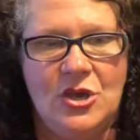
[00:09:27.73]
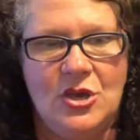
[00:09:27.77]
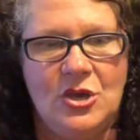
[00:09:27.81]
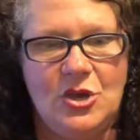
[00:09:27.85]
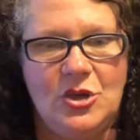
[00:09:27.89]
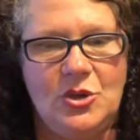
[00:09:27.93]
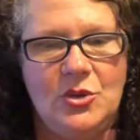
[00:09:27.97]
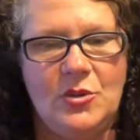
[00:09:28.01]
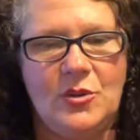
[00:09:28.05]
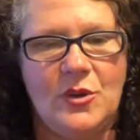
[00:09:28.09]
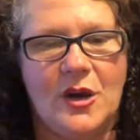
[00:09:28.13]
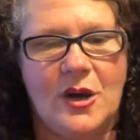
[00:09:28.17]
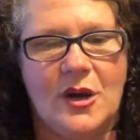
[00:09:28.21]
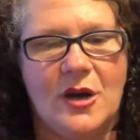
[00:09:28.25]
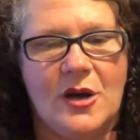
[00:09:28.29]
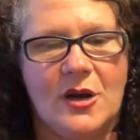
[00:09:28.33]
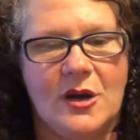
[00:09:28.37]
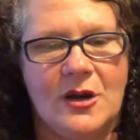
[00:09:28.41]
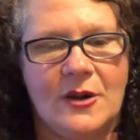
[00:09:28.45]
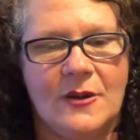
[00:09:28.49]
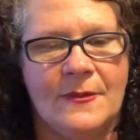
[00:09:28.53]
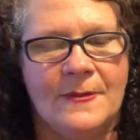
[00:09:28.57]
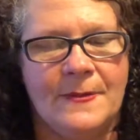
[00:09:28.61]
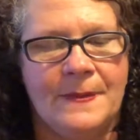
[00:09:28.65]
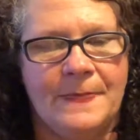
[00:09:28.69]
who
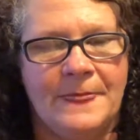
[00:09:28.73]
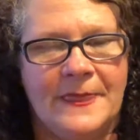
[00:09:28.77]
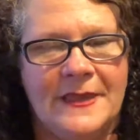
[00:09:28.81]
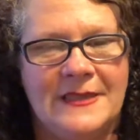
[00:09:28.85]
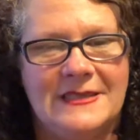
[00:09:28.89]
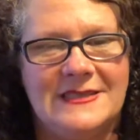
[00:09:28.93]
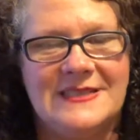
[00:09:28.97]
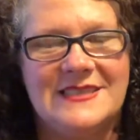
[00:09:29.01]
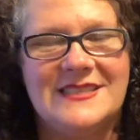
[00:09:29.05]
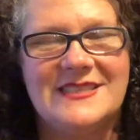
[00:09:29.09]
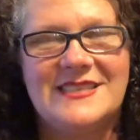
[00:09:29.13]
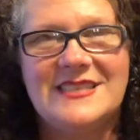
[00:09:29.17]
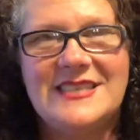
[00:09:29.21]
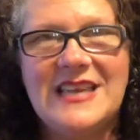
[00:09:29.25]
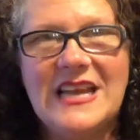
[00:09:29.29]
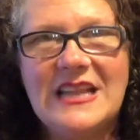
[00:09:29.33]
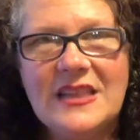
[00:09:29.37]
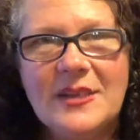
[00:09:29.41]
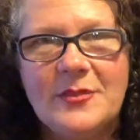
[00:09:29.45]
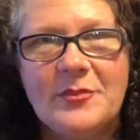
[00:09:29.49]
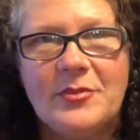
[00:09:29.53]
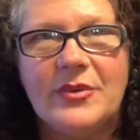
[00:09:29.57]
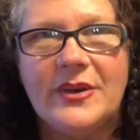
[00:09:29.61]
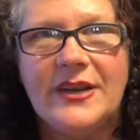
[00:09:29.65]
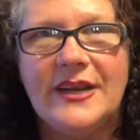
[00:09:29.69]
are
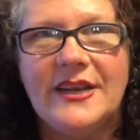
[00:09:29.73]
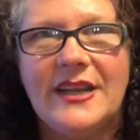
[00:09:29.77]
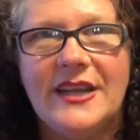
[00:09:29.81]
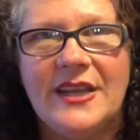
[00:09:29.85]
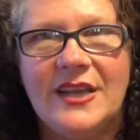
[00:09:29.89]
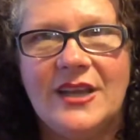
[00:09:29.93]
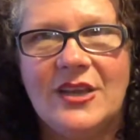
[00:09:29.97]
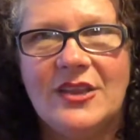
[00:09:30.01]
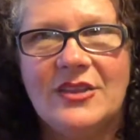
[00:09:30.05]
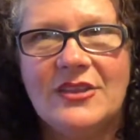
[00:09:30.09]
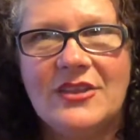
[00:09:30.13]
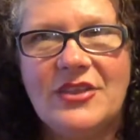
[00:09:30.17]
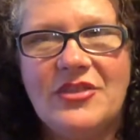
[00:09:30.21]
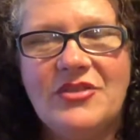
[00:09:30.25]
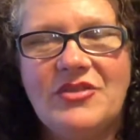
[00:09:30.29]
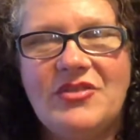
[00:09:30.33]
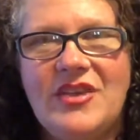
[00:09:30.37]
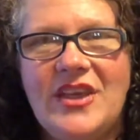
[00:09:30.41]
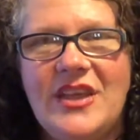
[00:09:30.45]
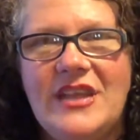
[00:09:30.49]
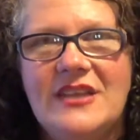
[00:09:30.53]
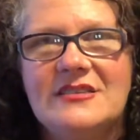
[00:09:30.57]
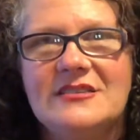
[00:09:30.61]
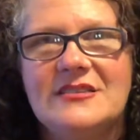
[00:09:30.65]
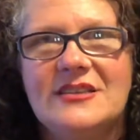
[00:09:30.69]
celebrating the
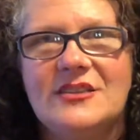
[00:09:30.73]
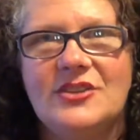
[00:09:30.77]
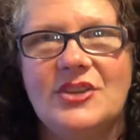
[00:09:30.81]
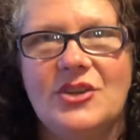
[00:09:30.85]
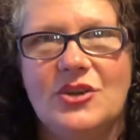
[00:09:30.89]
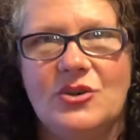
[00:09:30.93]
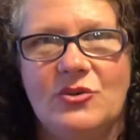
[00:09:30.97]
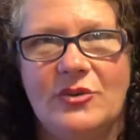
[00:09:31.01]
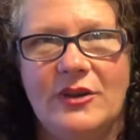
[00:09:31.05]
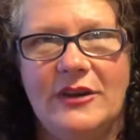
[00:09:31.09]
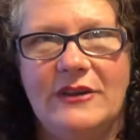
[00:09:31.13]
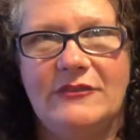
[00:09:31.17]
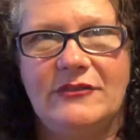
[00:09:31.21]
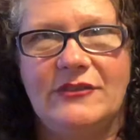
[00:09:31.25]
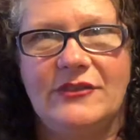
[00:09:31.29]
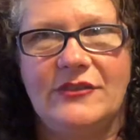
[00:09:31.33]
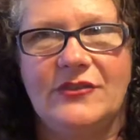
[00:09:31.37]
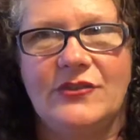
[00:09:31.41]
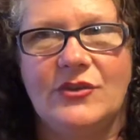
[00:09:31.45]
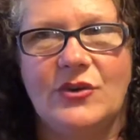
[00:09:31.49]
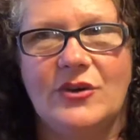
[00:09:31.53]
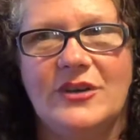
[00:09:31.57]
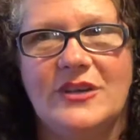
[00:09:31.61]
things that they're grateful for.